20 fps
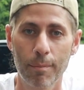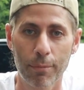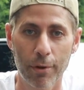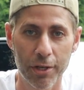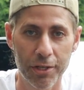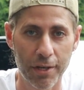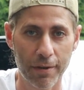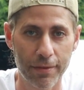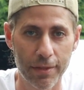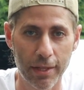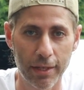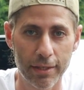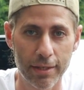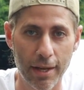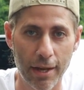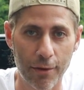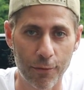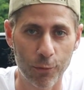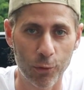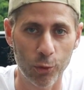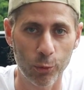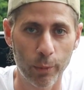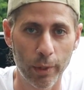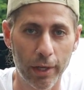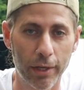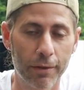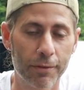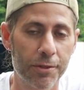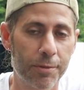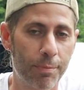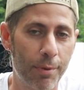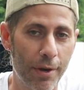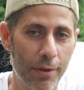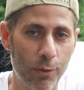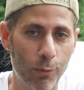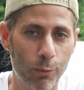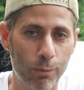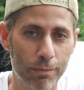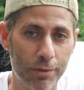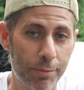brush everything down real well, spray
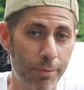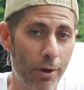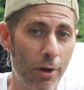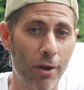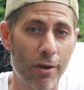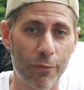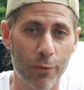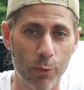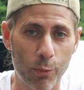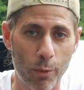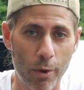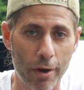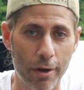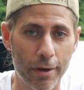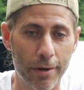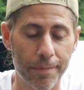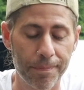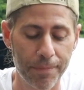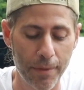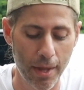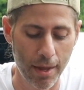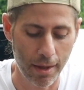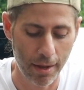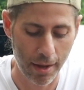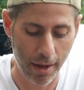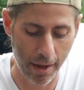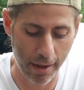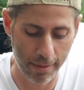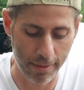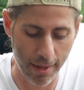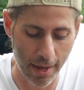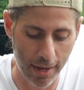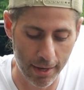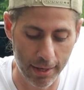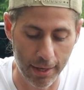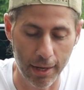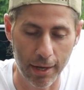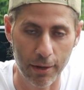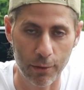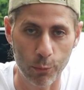off with water, and
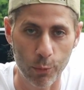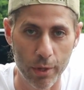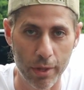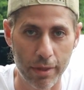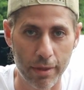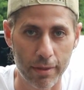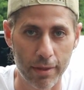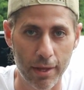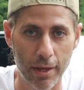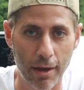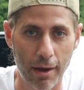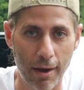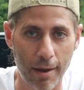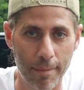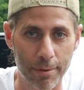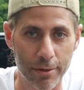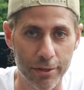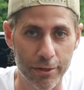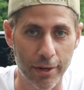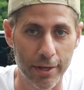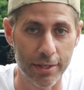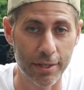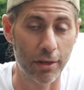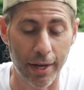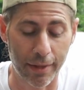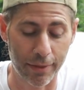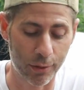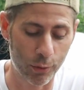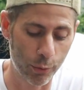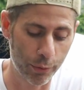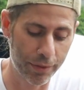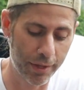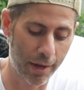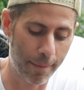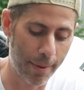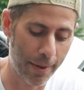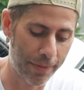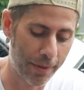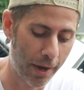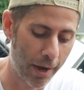then hit it with the hyper dressing. And the cool thing
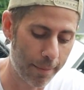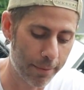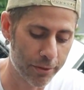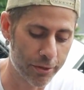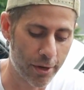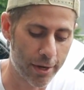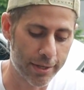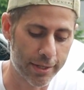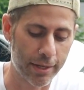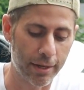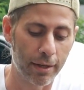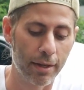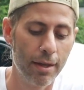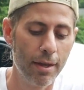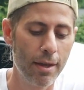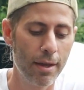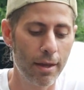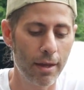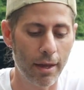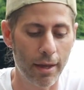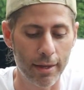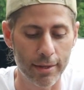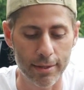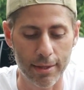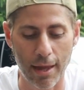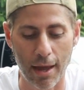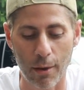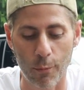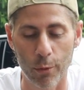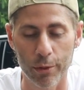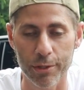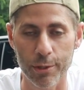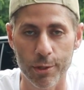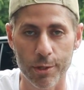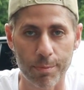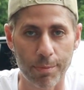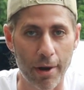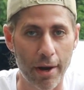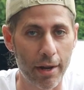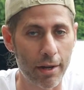about the hyper dressing is that once you
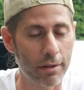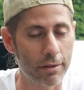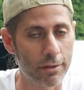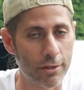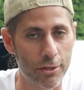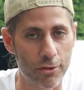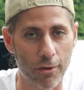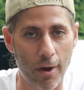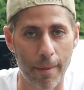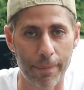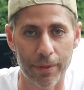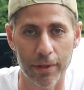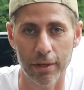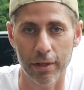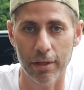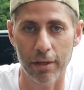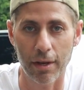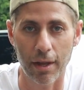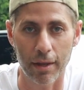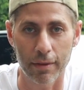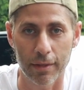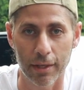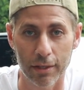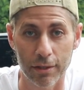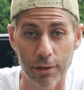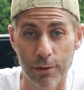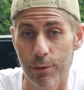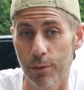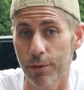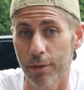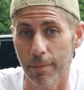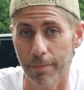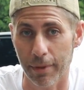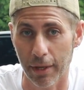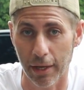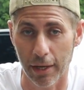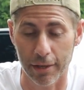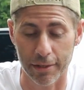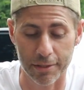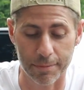spray it, you just drop the hood and then go do
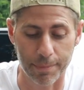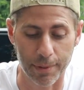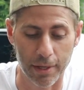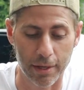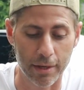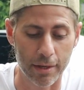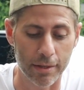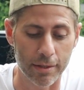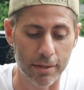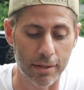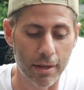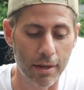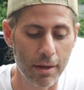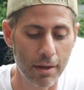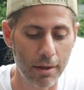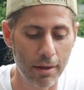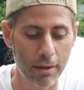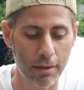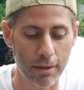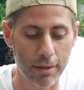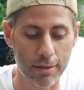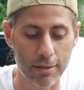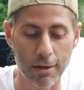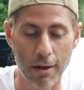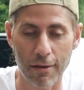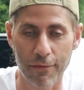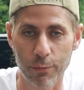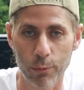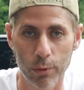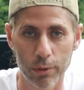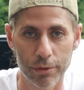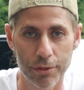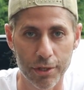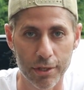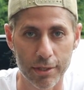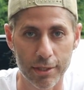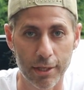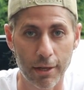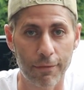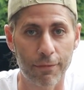something else because this stuff will
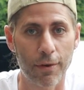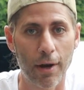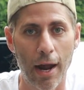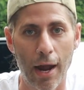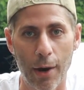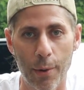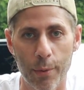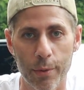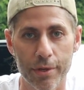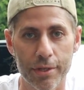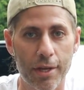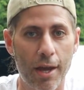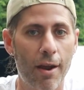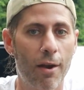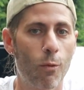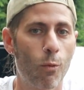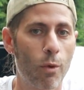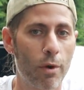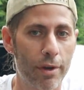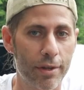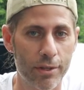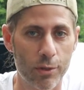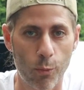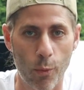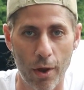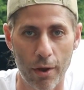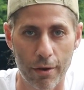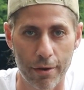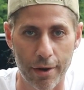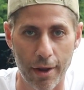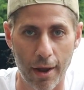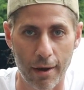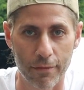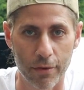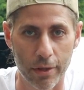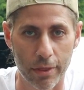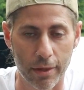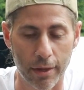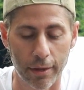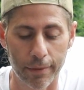just sit for hours, kind of work its way onto
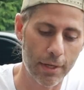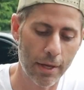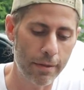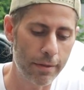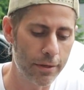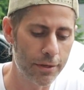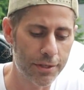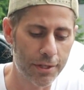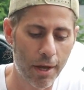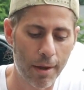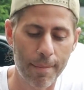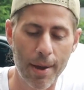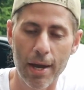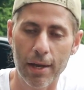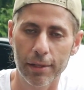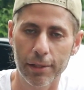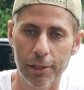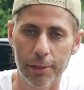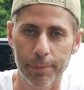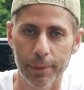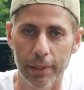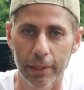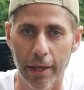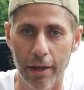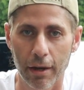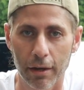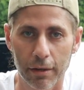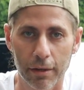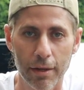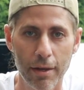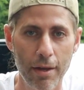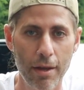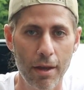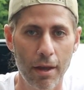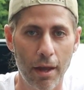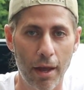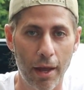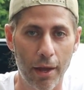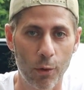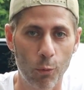everything, and then you just come back a little bit later
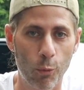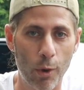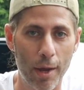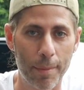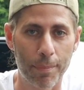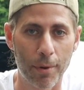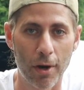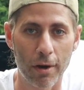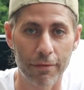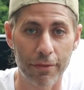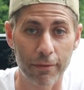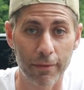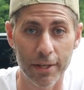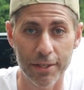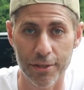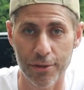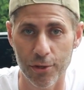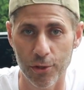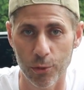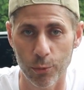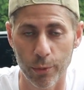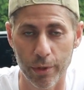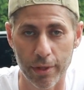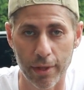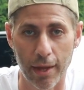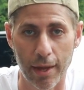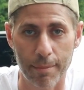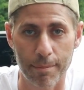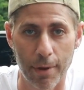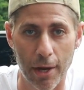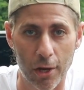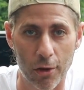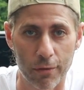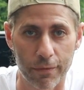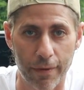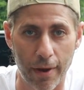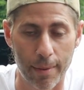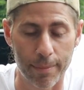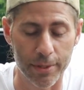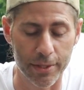and wipe off the residue with a
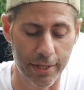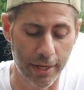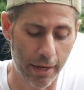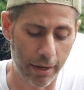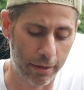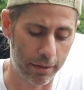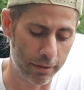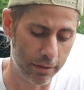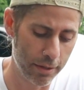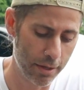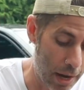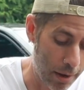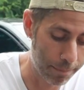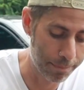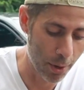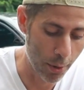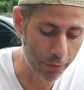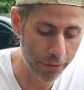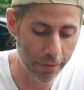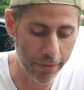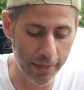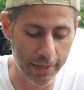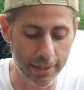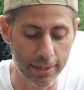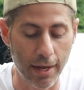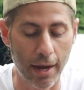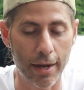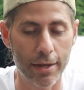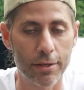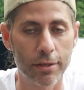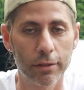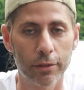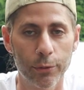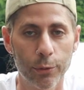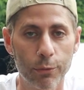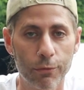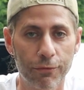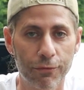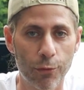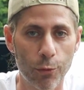microfiber towel. Now, both of these I
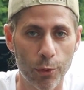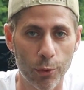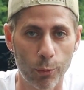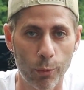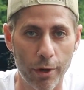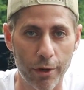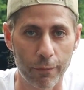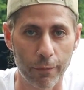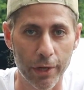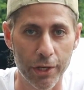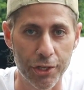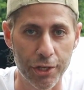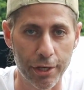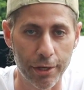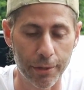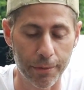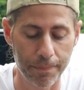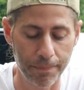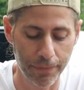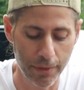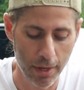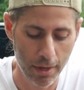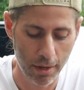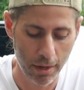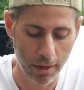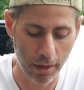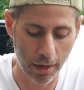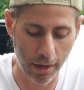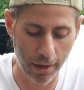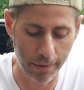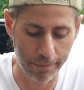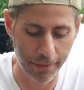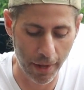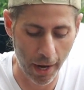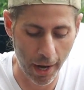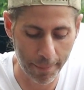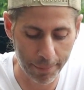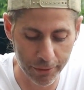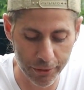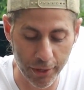dilute 4:1 ratio. The
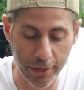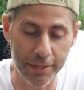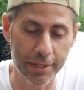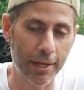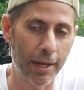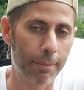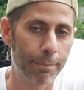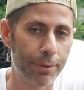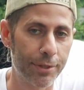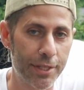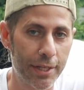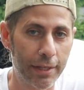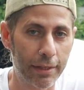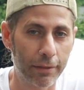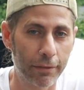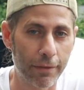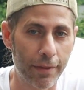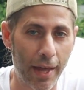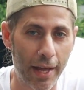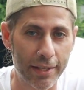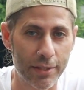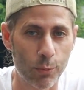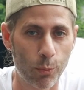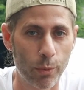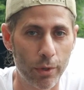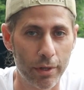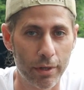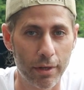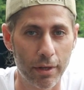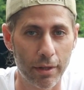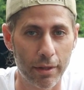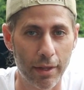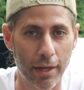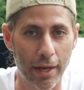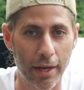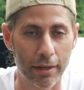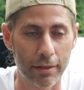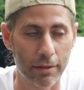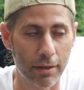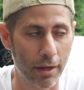hyper dressing in particular, that's one
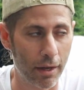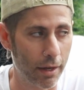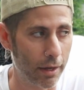that